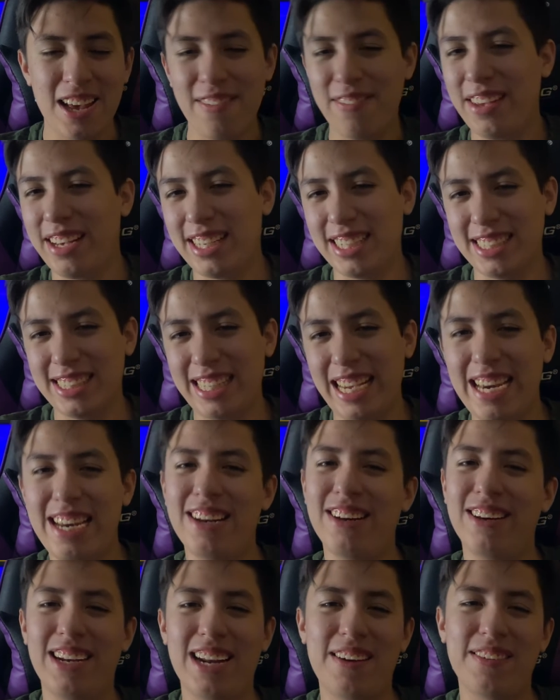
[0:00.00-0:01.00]
because they
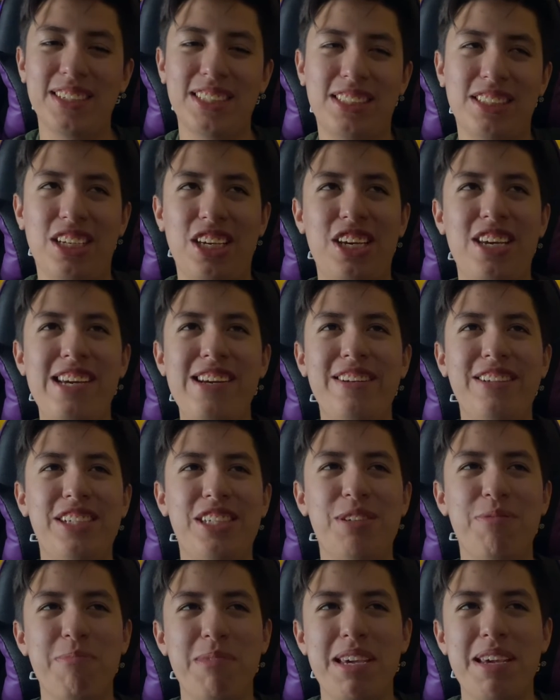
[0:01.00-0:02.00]
know that was a
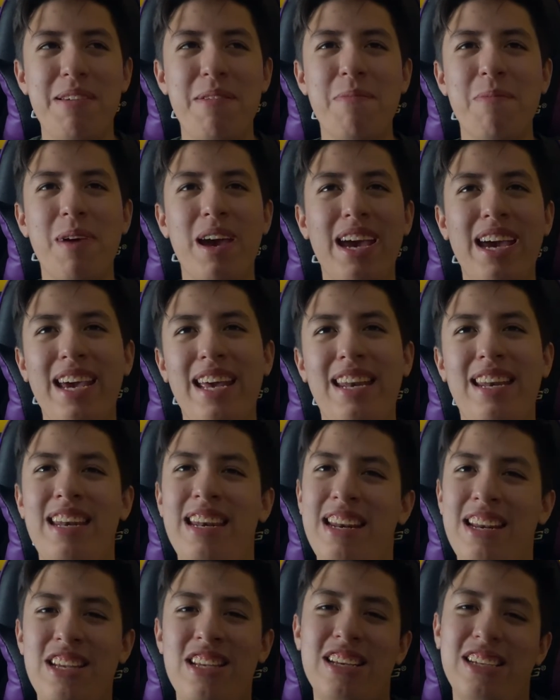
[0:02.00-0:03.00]
huge meme and
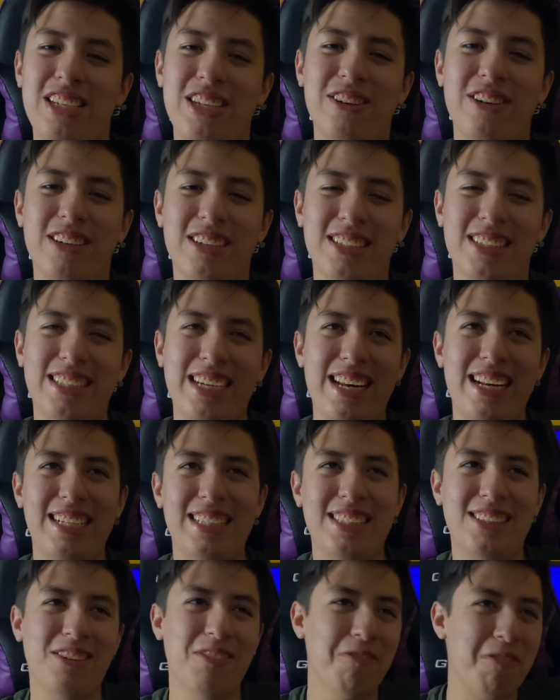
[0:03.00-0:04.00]
the Joker said it,
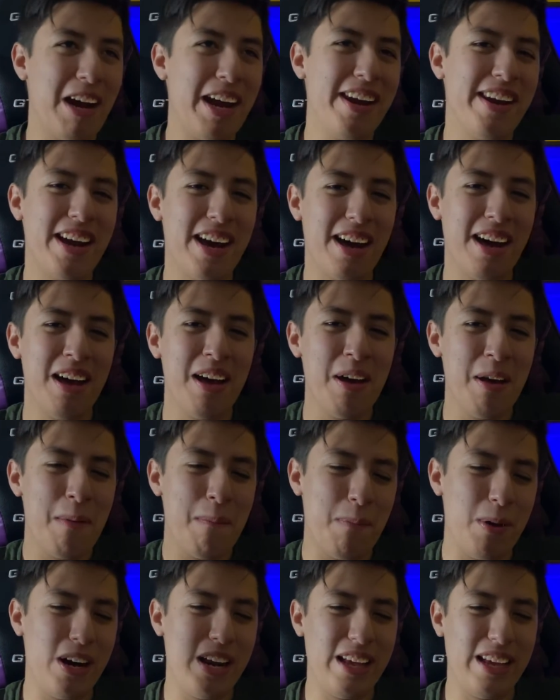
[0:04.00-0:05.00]
so why not
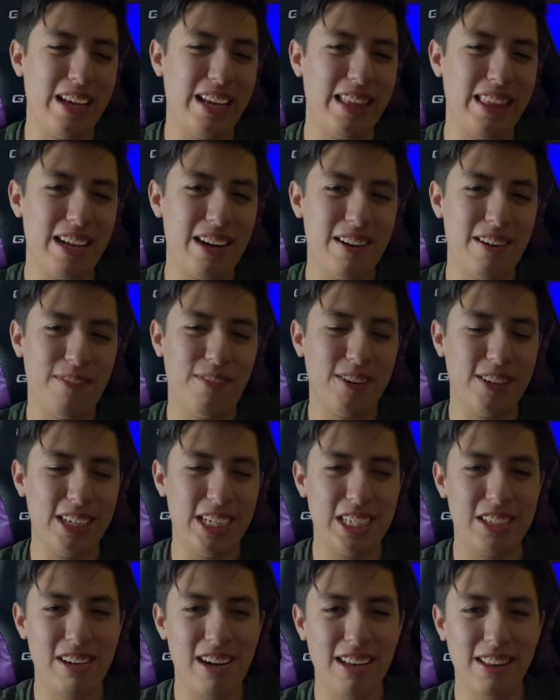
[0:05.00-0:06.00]
put it in there for the
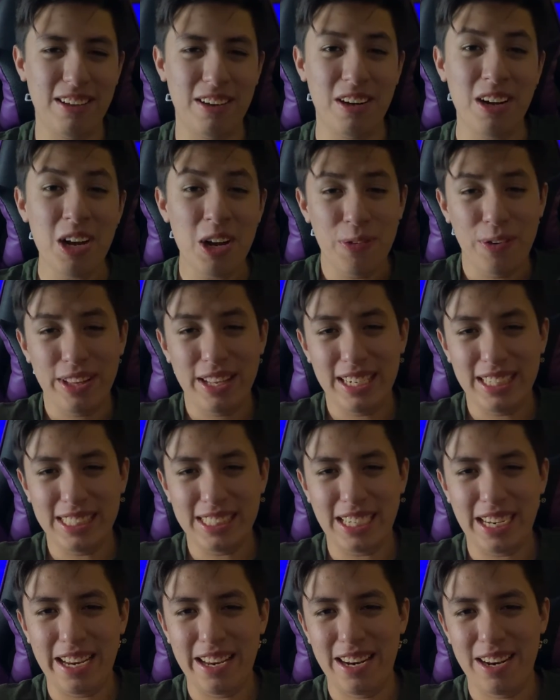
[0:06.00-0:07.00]
trailer? We didn't
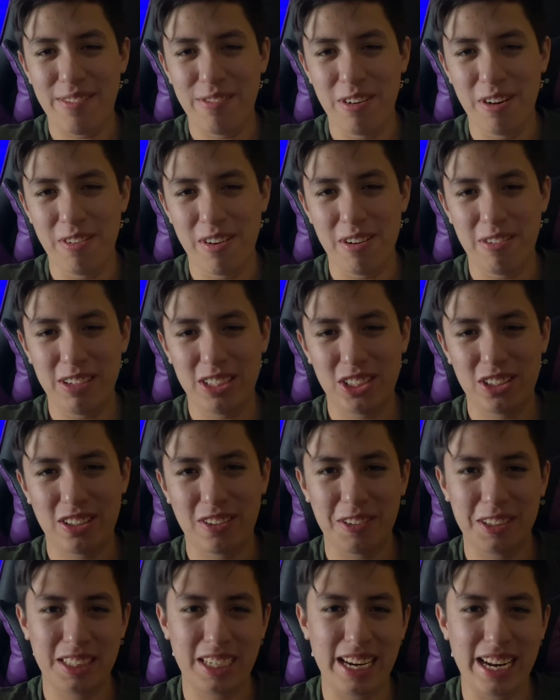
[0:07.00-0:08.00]
sign in the movie, which
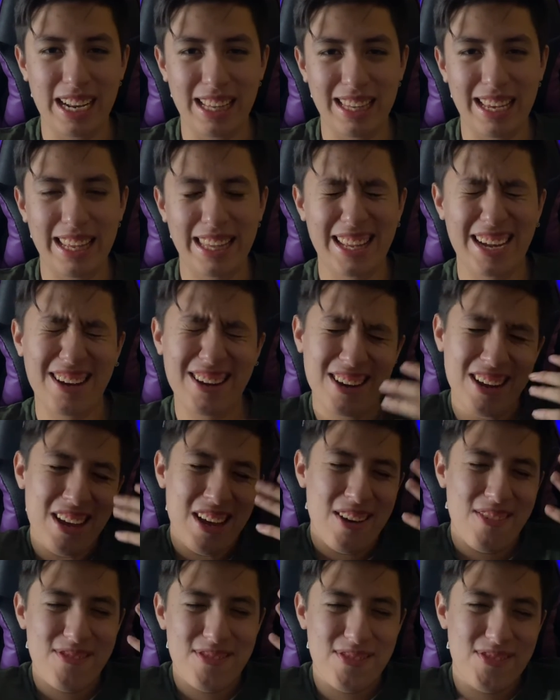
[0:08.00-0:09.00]
was kind of let down,
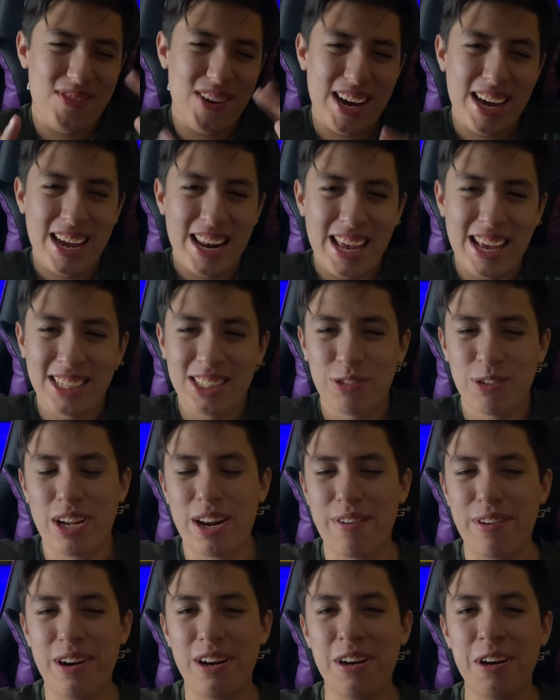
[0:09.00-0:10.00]
but it's
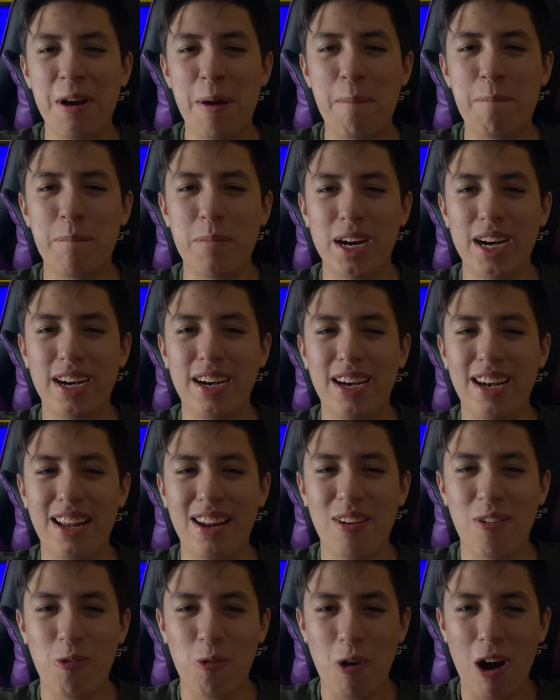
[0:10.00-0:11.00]
whatever.
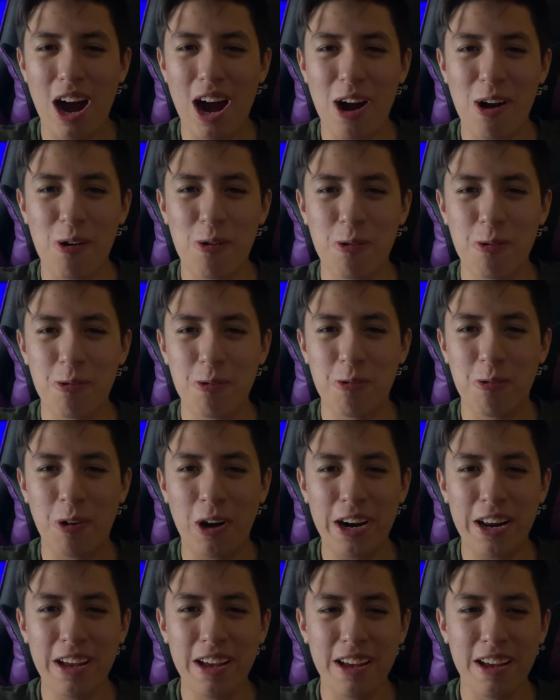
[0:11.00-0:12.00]
But wow,
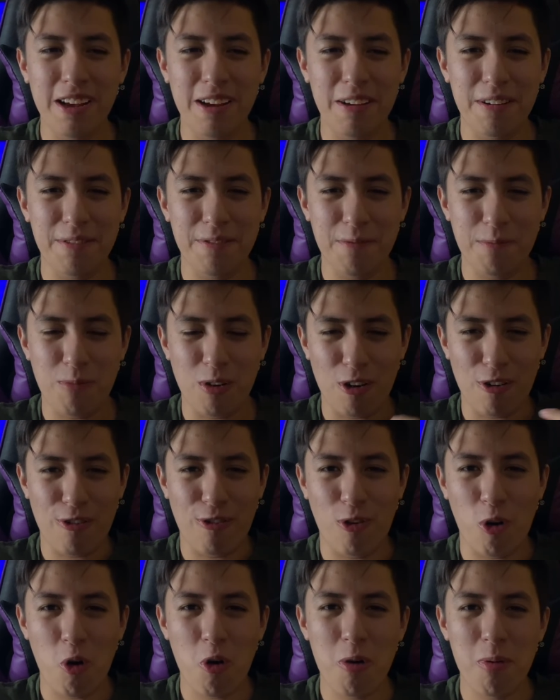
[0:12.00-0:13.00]
what a
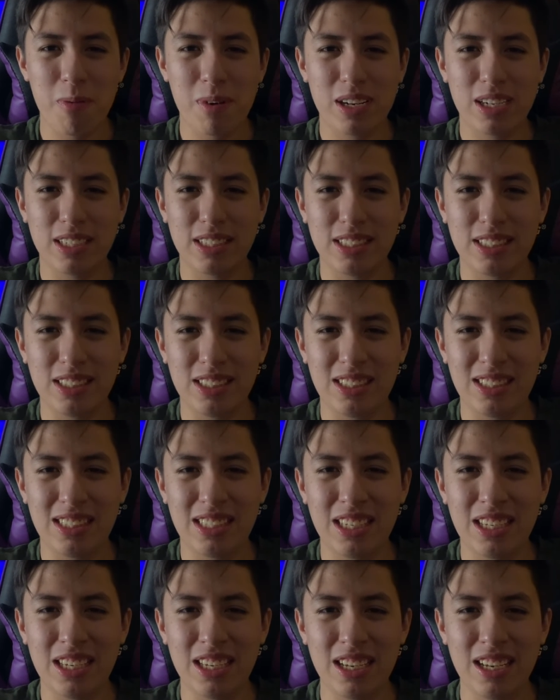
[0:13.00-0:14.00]

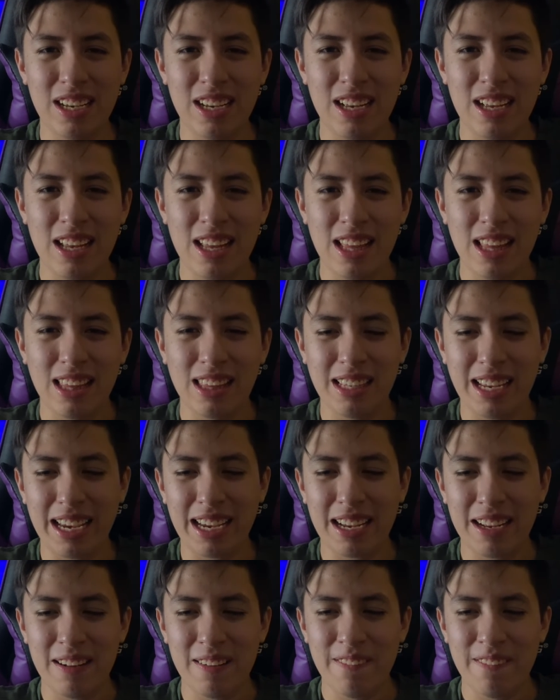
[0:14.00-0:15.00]
performance! Like,